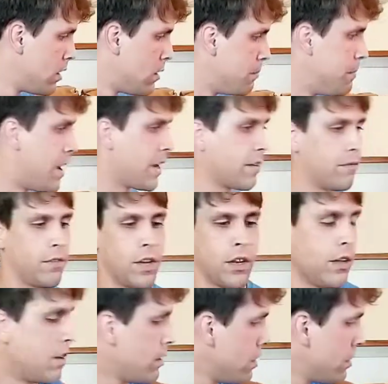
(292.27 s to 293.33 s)
Making
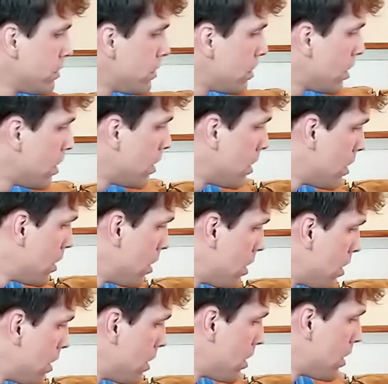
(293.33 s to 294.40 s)
videos.
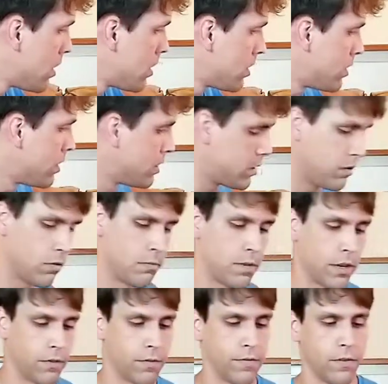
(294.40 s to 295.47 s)
This little
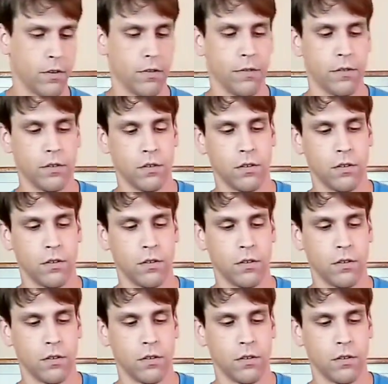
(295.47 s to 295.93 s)
microphone.